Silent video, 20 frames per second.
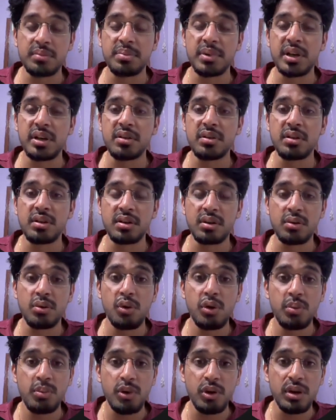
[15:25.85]
particular
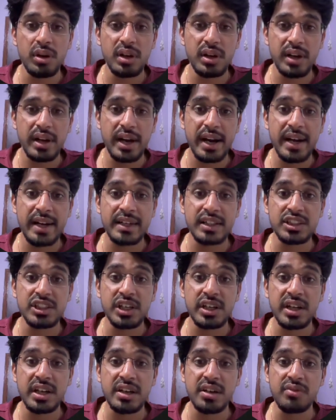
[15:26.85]
role model and
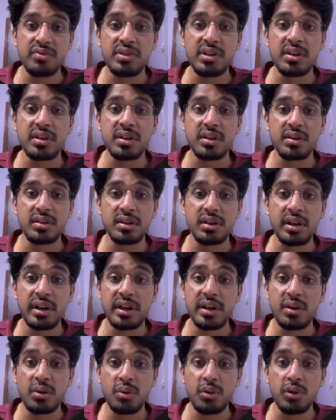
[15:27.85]
checking if the
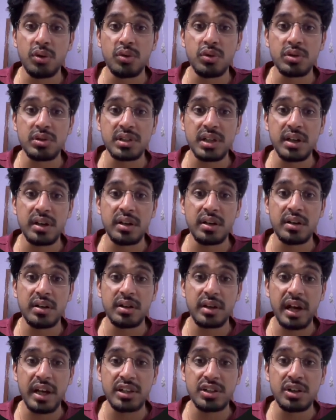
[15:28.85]
current role codes are
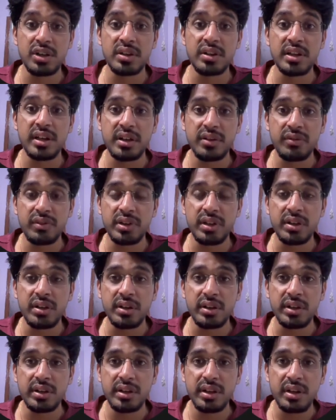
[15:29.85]
actually there
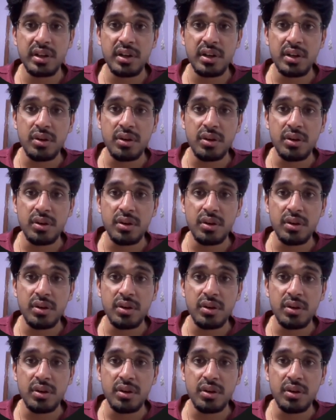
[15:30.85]
within it.